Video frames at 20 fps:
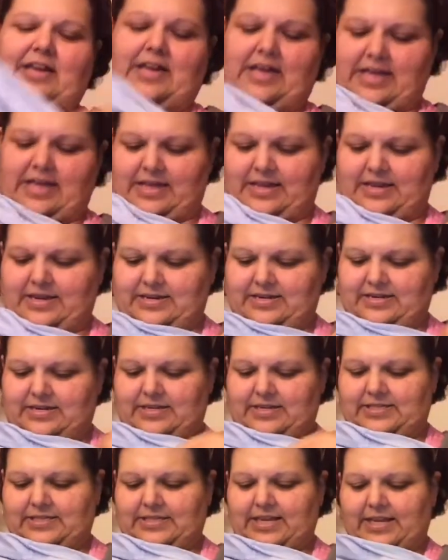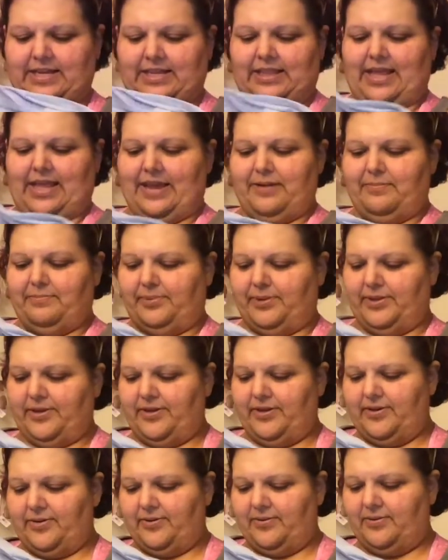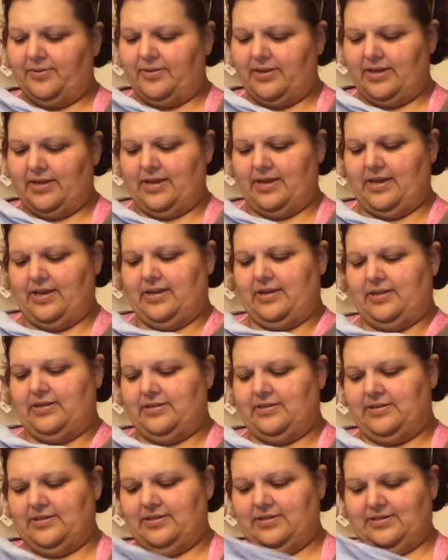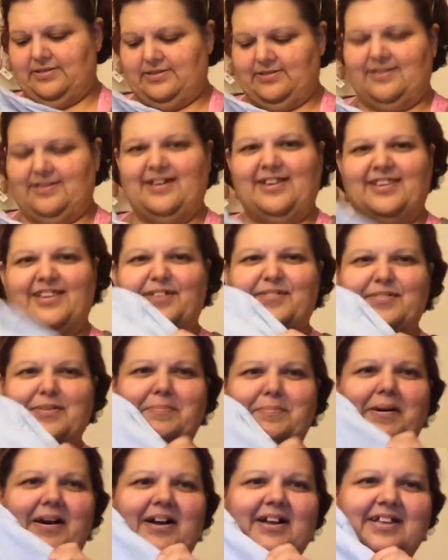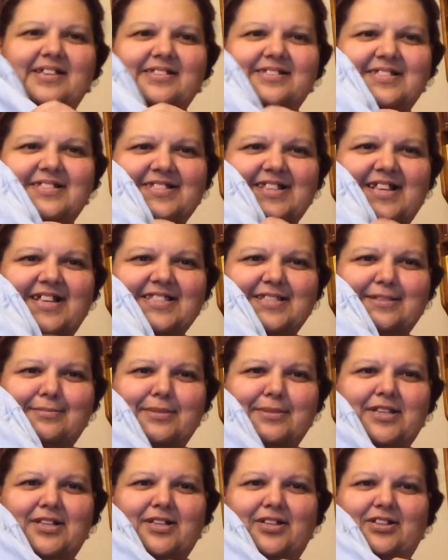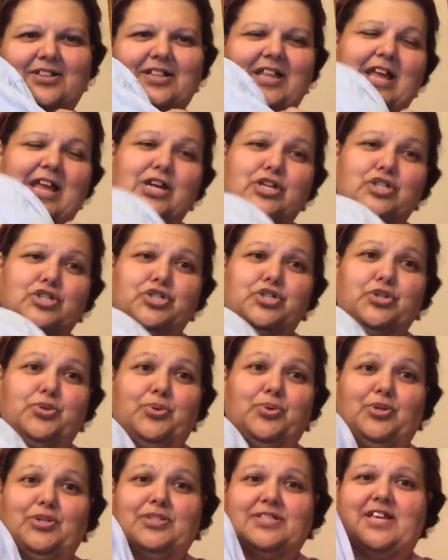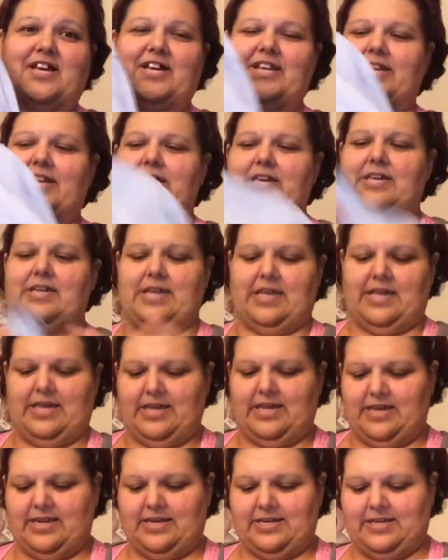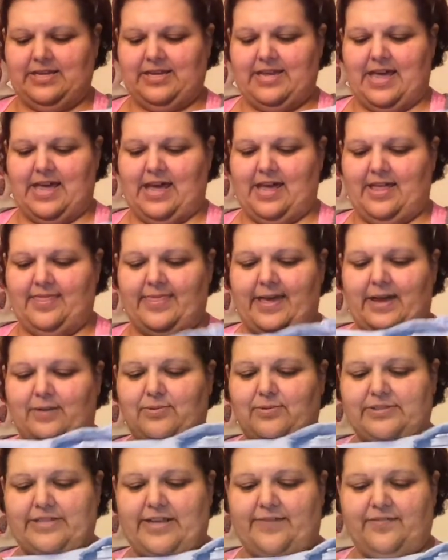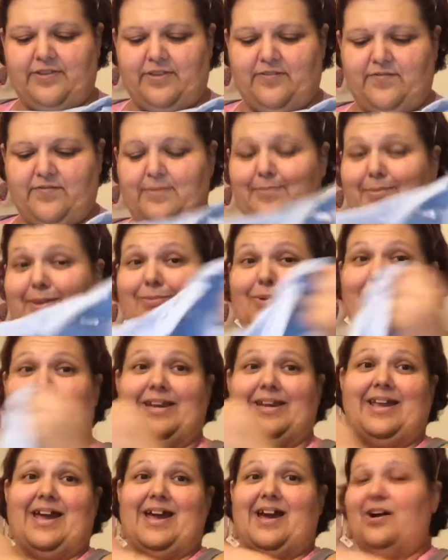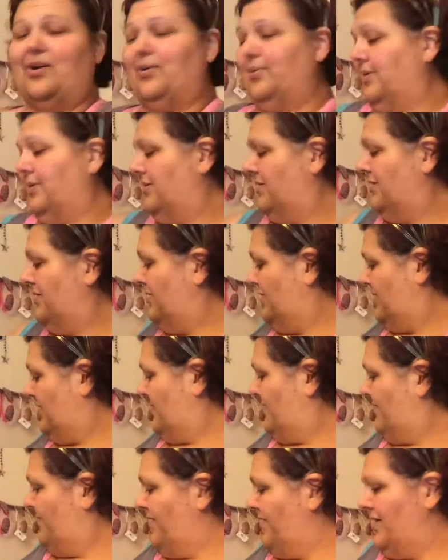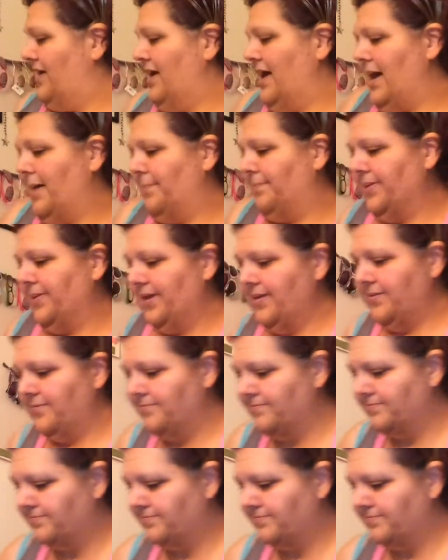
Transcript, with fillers: And it's like a light blue. And I love the pockets. It's got some little jewels on it. And yeah, that will definitely fit me right now. Very happy.